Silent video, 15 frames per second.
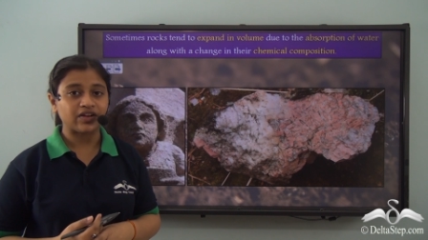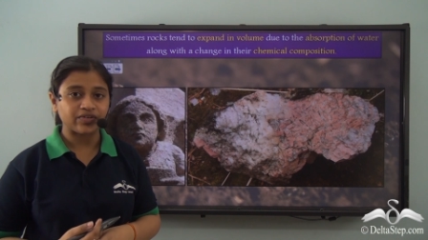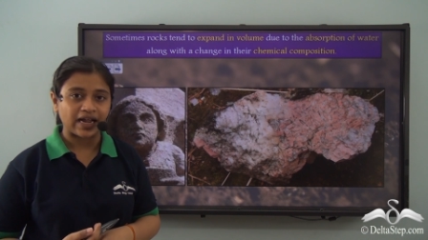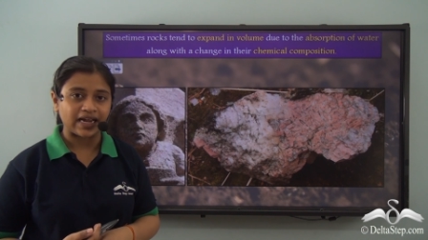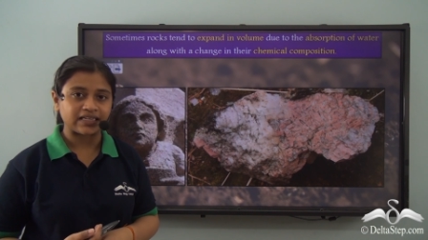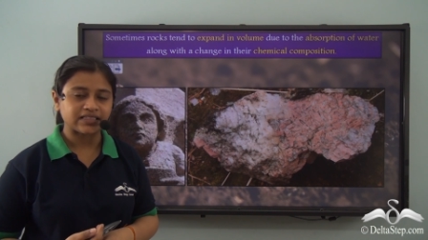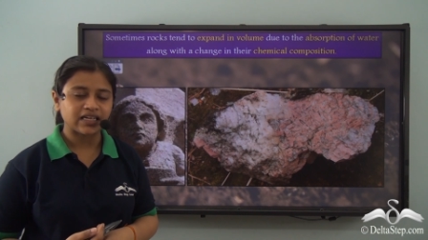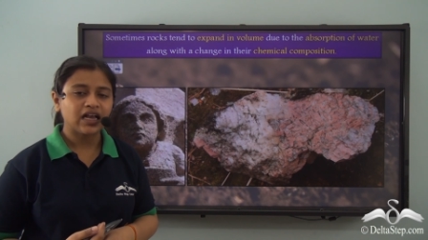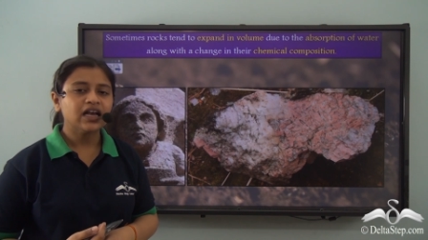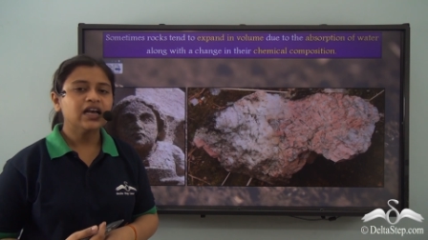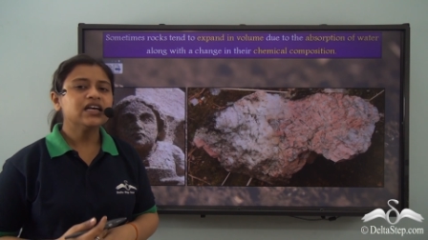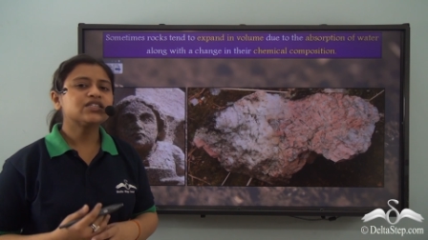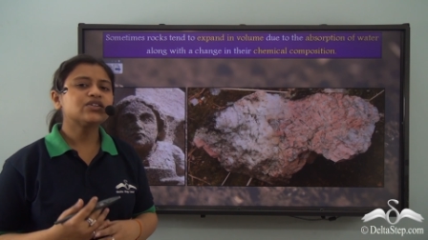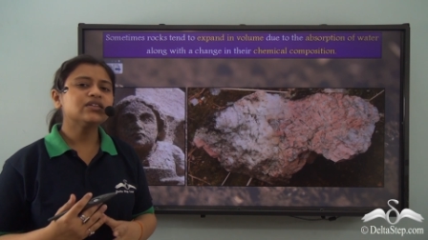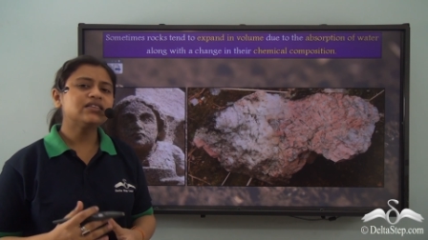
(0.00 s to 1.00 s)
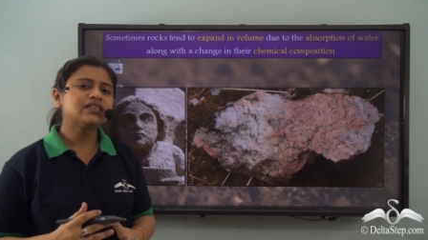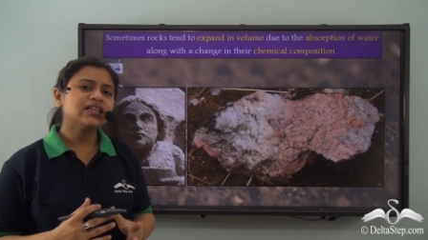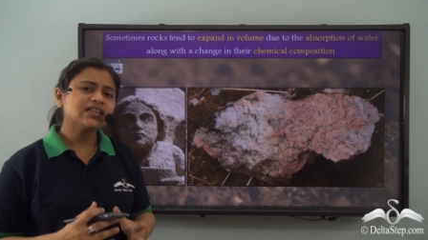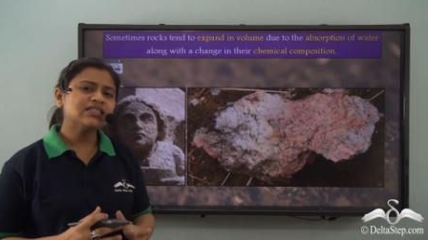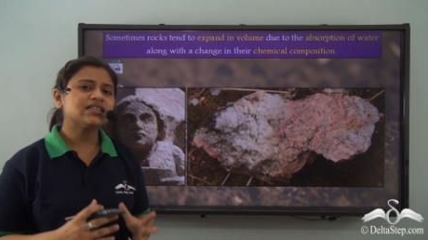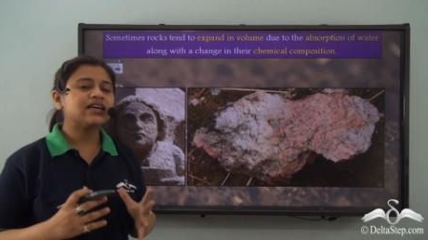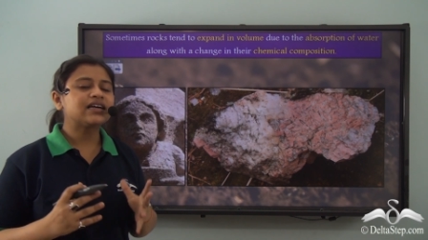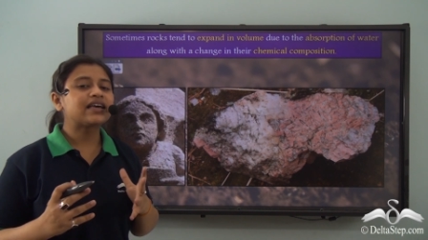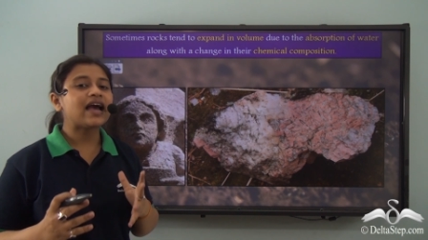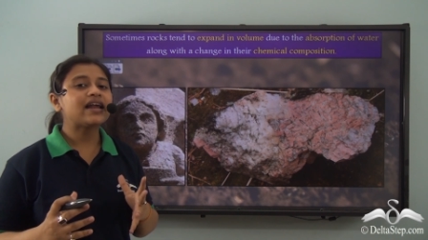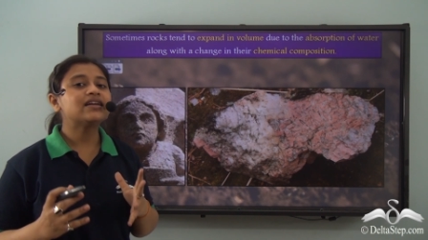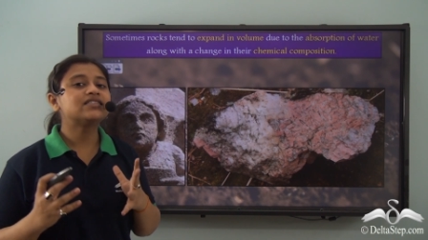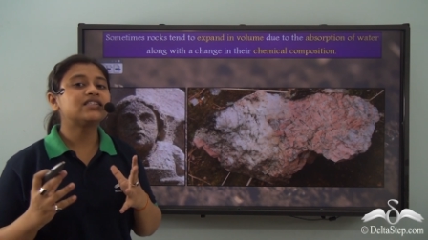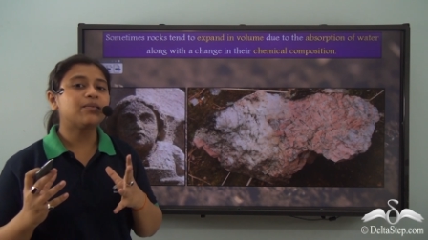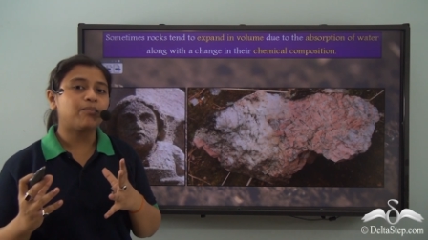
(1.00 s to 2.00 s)
Right. So this
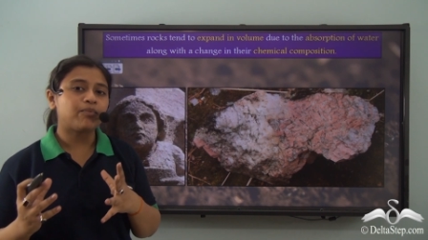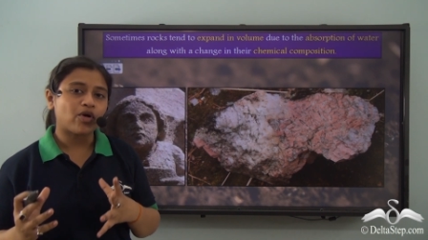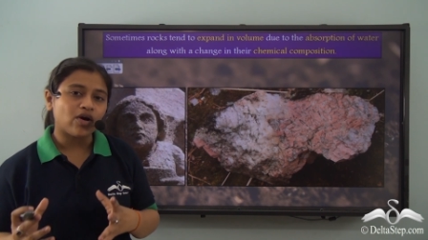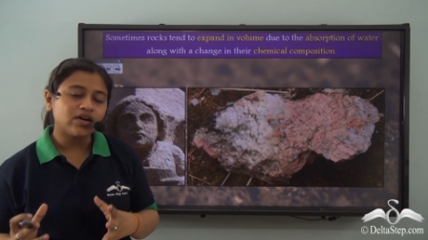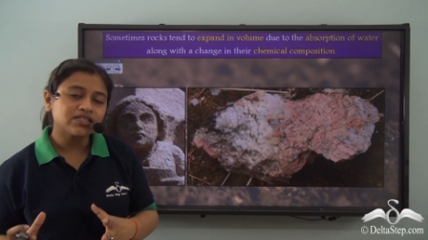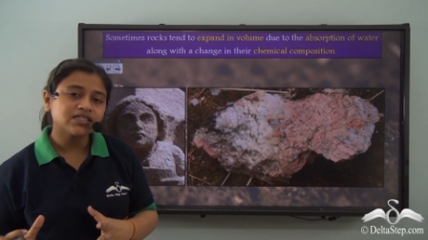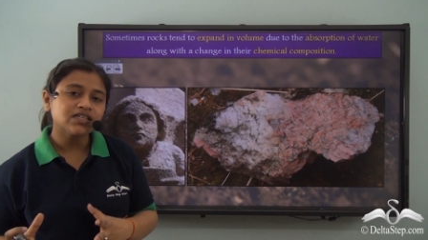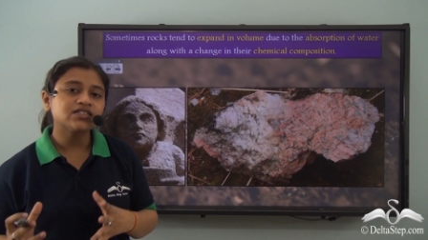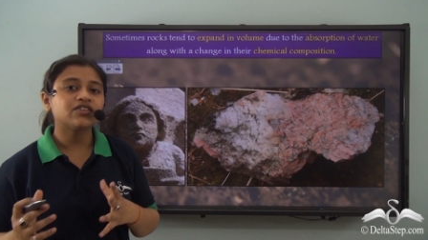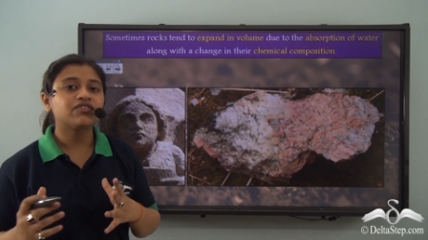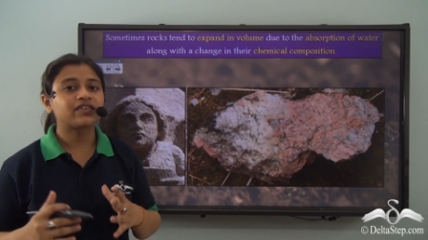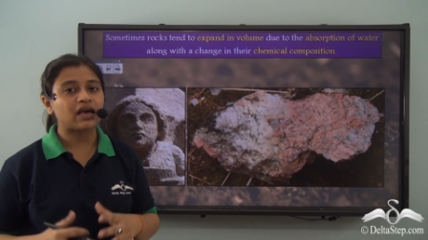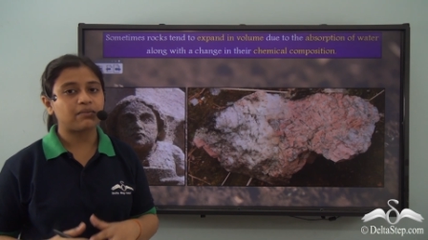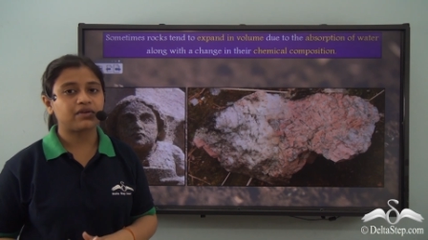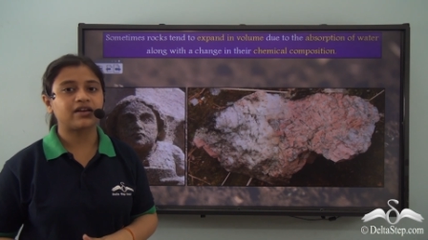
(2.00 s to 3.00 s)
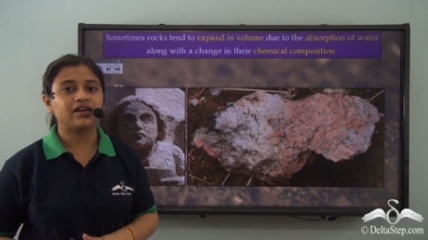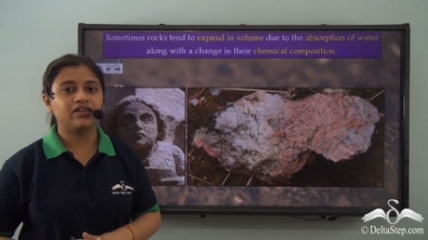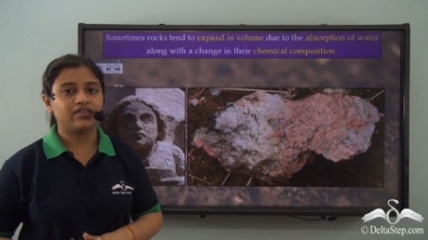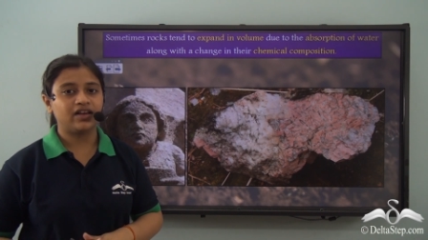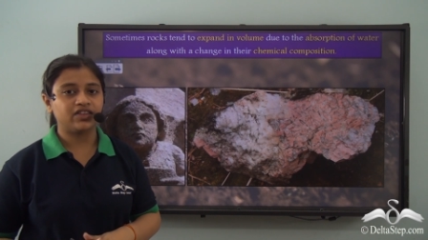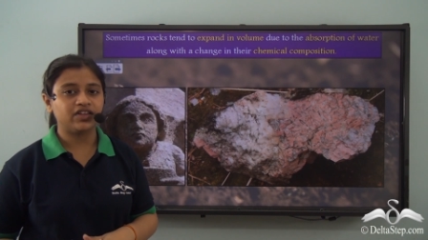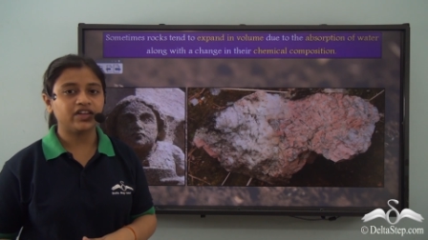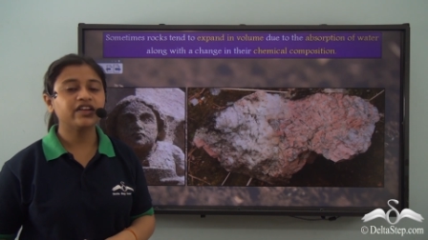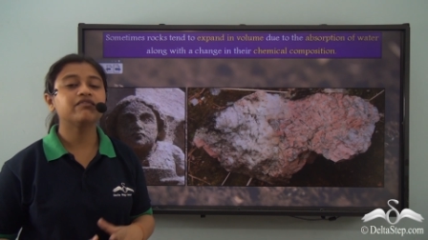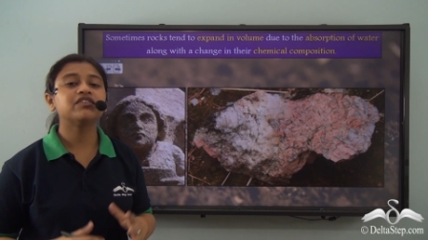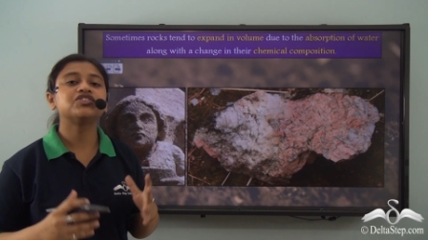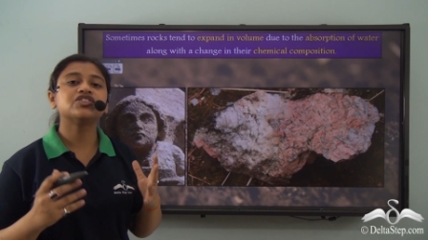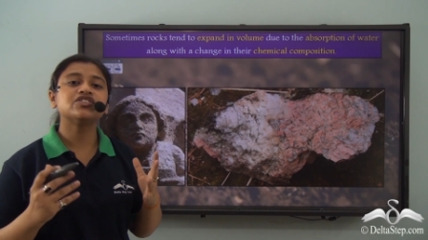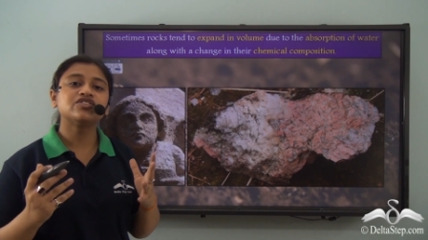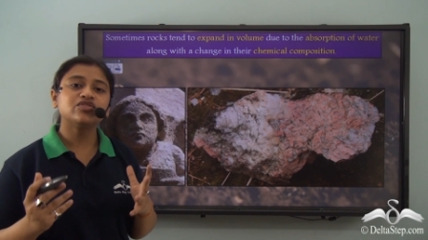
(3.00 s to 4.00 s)
again is a process of chemical weathering
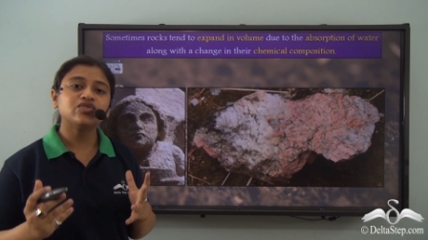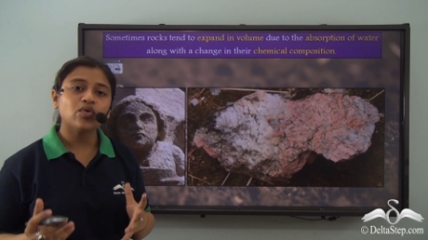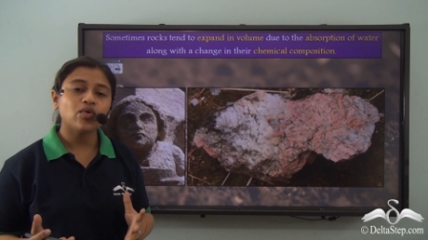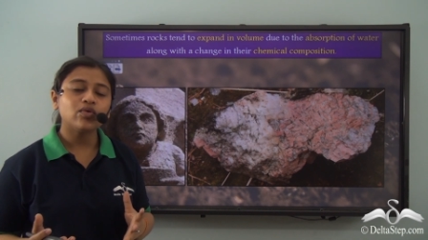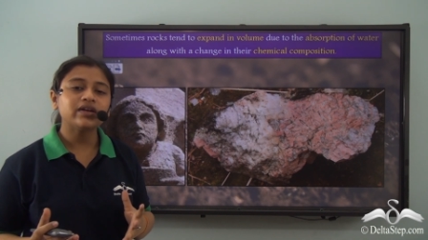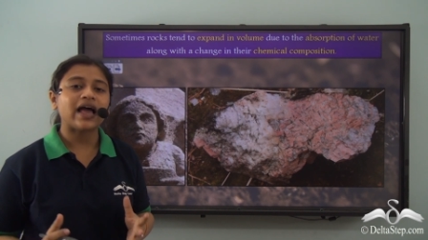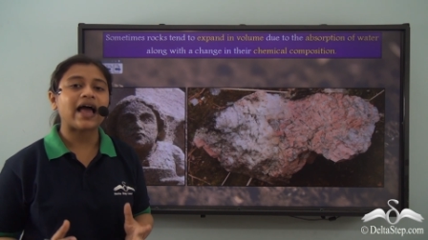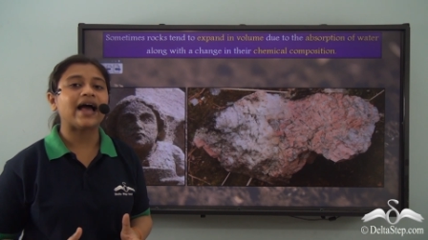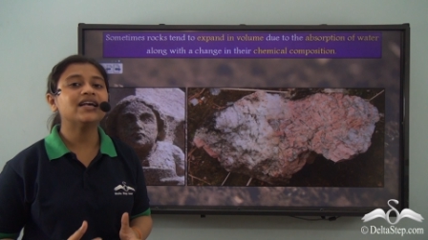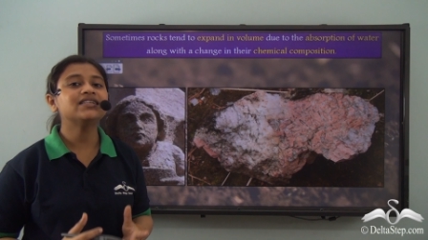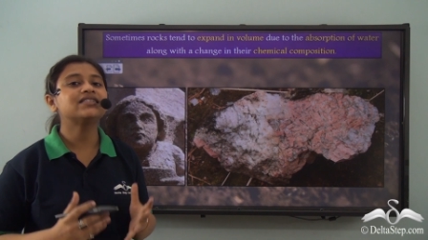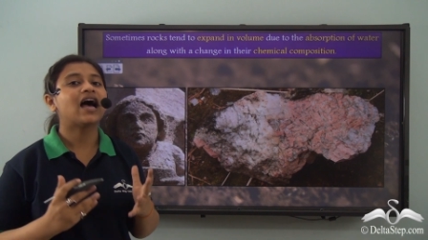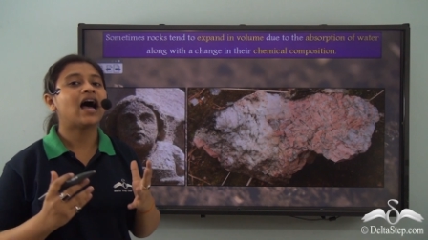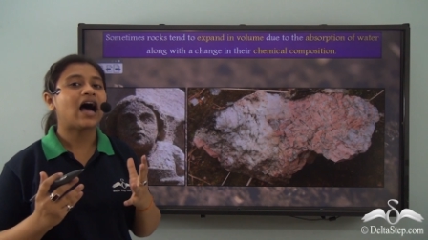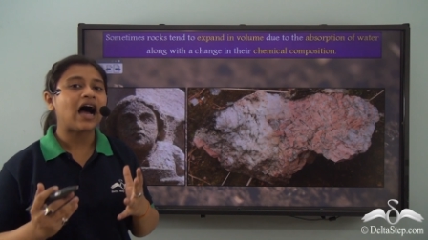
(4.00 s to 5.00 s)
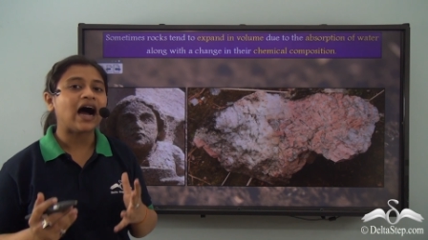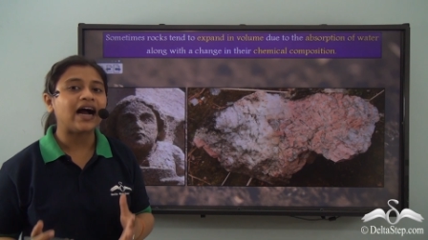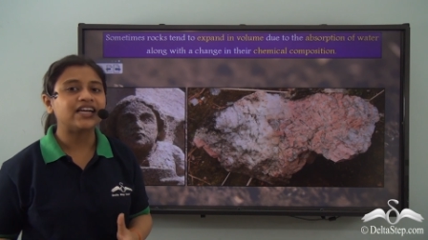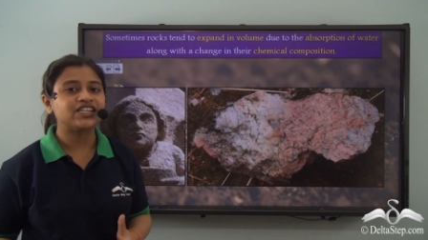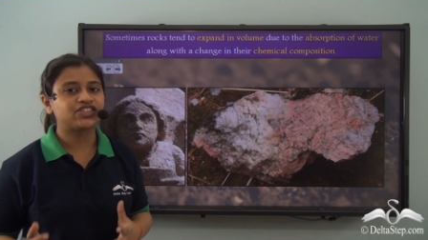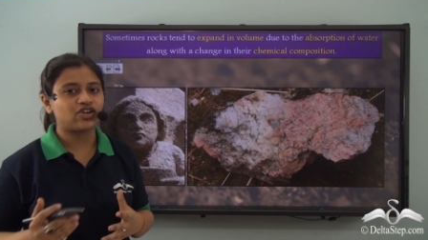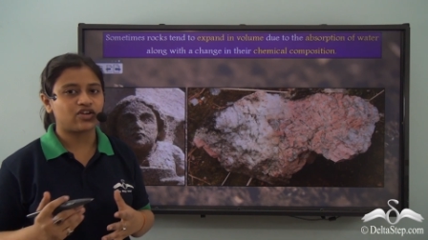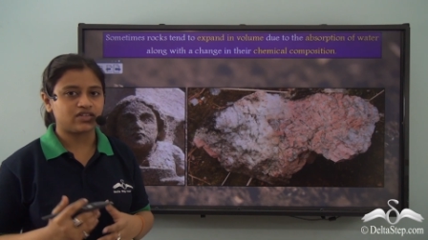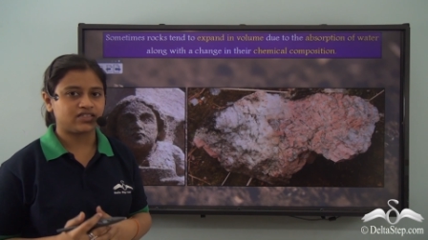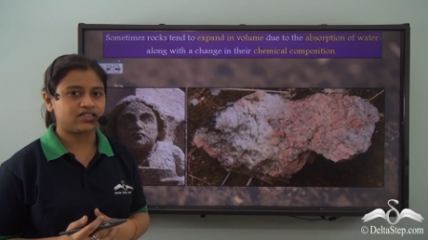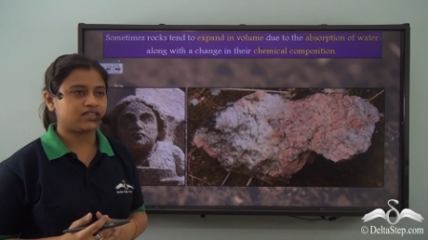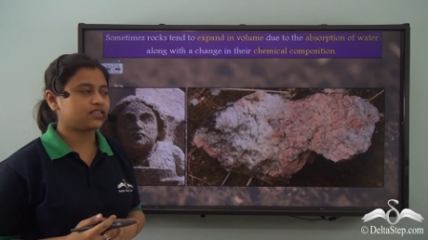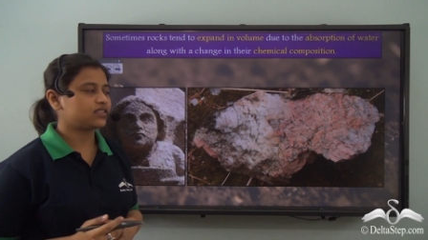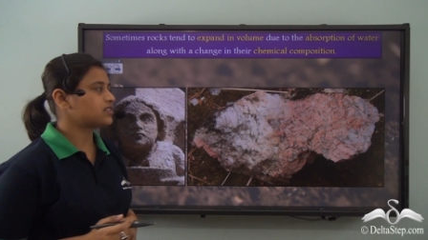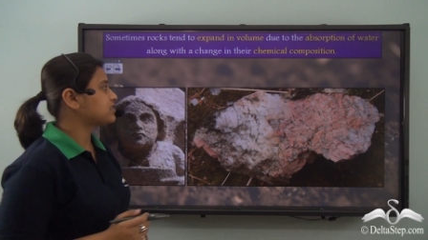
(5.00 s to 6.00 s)
which is known as
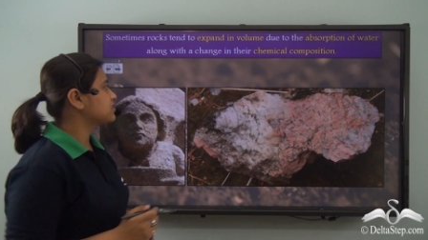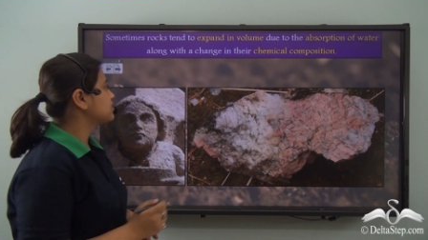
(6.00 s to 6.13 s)
hydrolysis.